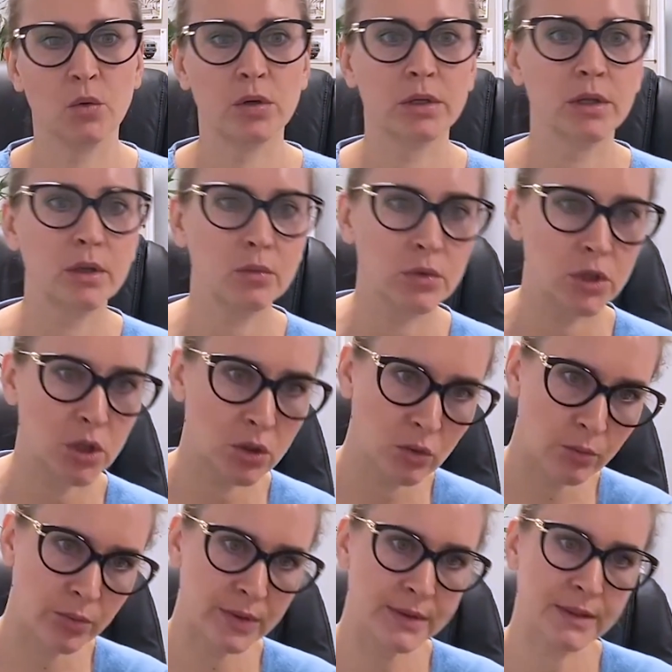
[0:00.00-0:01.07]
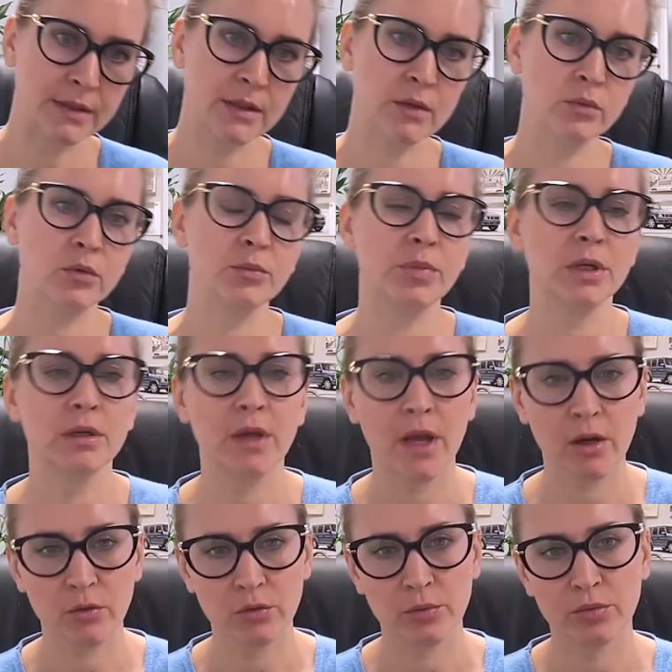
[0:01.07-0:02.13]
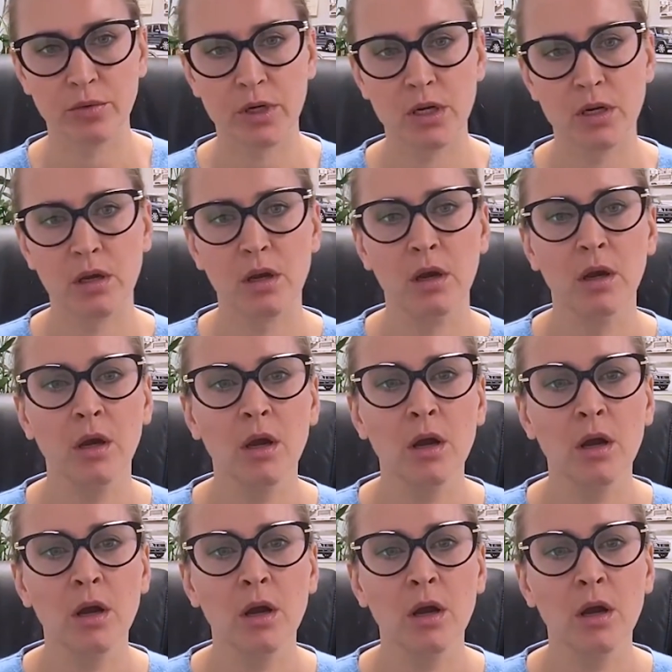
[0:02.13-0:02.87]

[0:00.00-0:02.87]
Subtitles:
or they would open and there would be an outbreak,